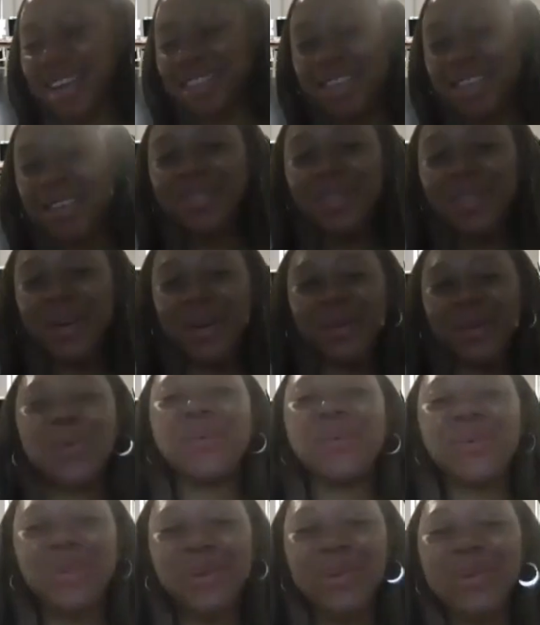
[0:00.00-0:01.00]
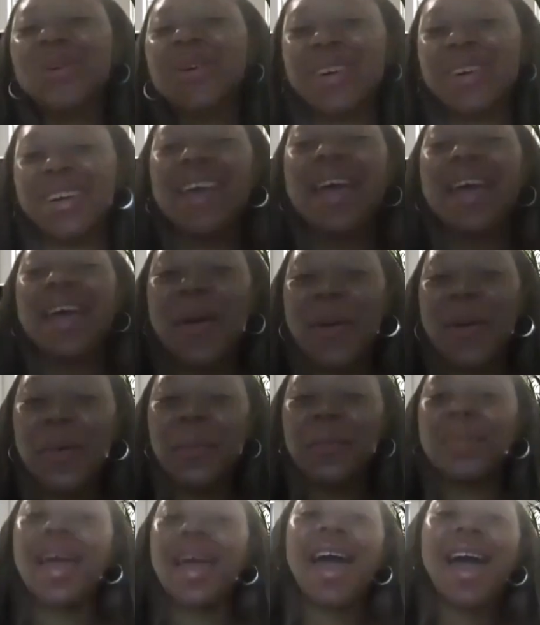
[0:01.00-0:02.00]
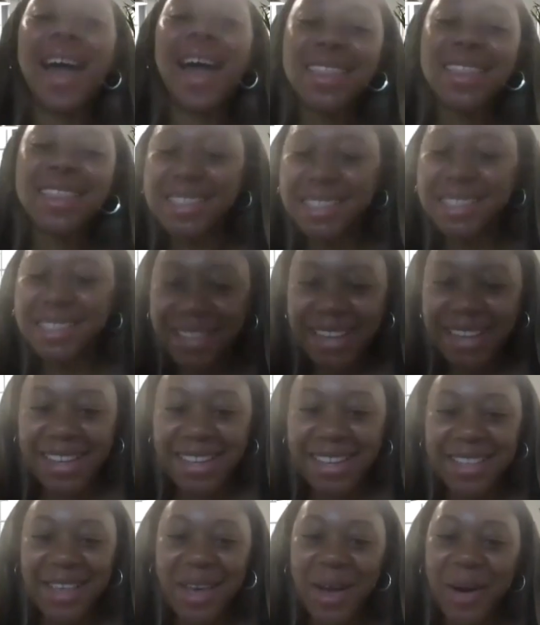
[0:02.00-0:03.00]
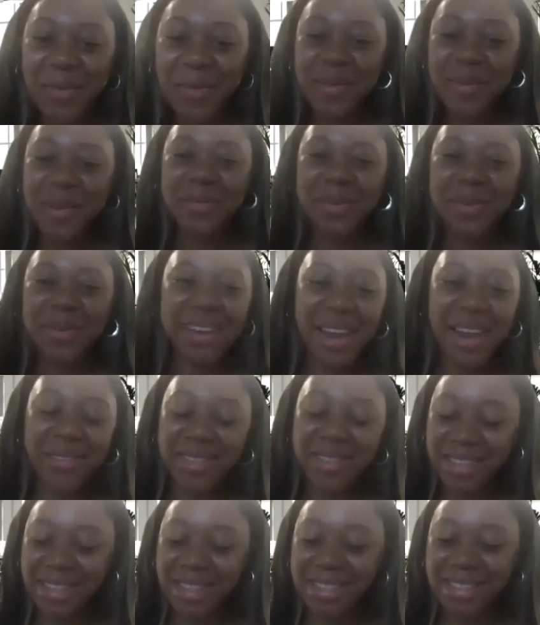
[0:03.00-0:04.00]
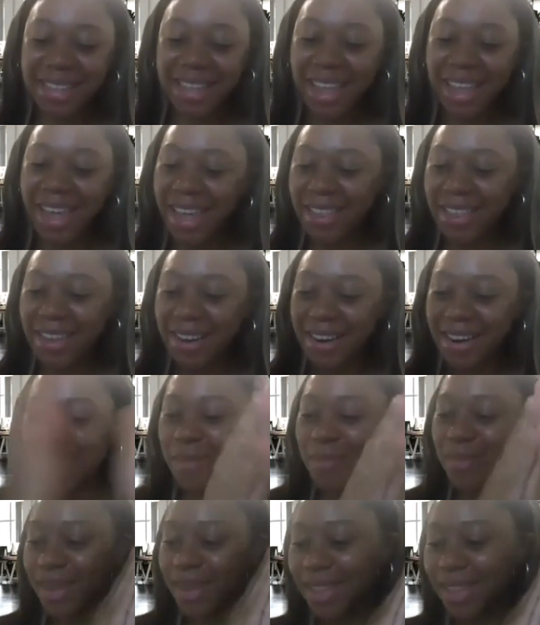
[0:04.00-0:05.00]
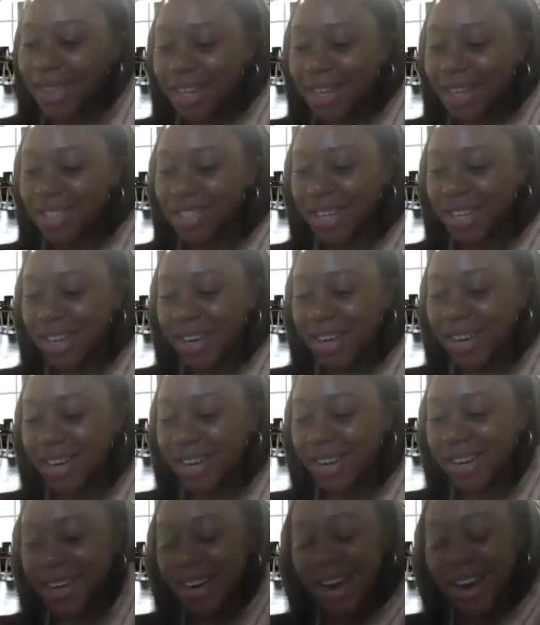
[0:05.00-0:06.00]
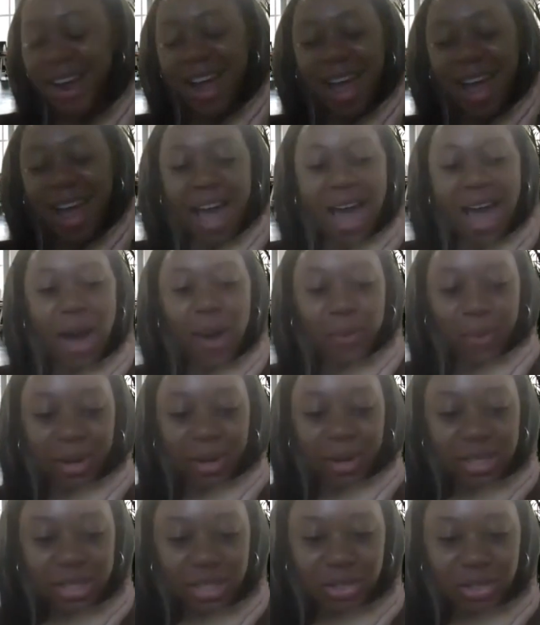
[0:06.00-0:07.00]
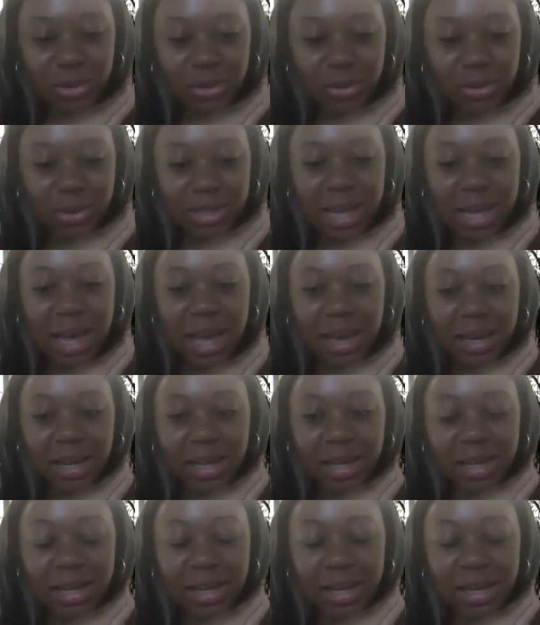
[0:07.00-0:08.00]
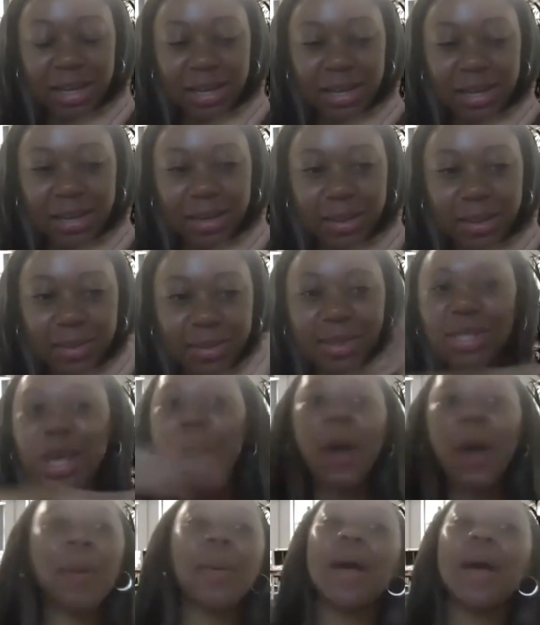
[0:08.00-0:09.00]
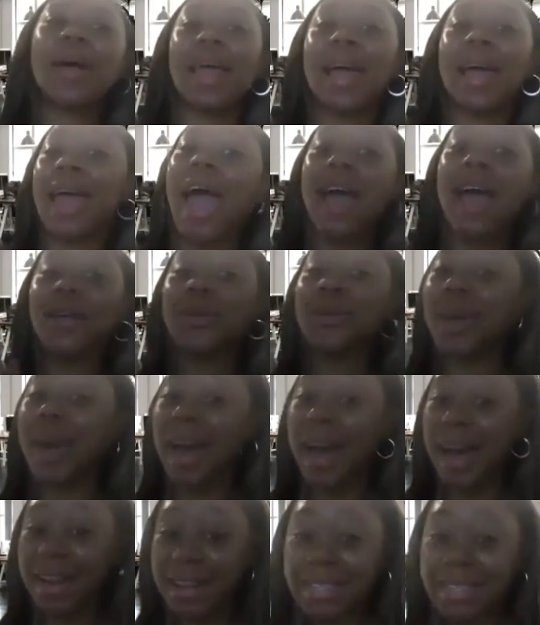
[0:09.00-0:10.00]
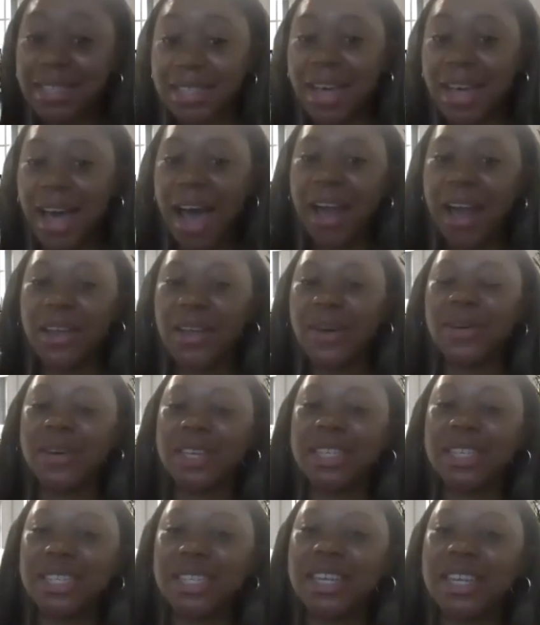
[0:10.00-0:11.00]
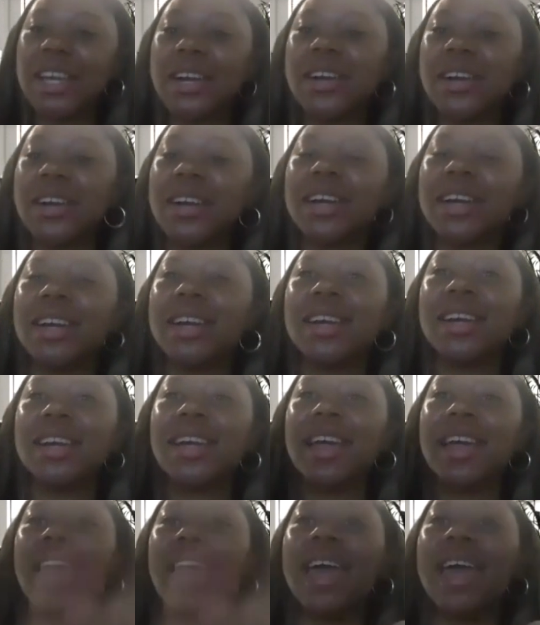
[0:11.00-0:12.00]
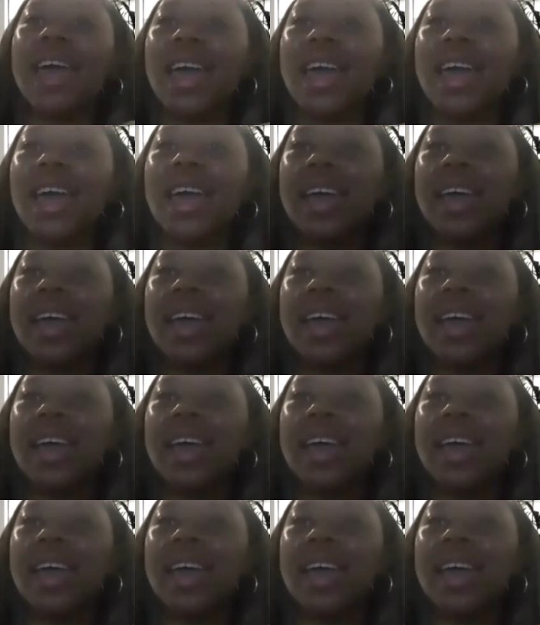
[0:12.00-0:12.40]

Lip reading: Even though you're behind the scenes helping me put everything together and being an engineer, I wanted you to kind of talk about like how you got into audio engineering and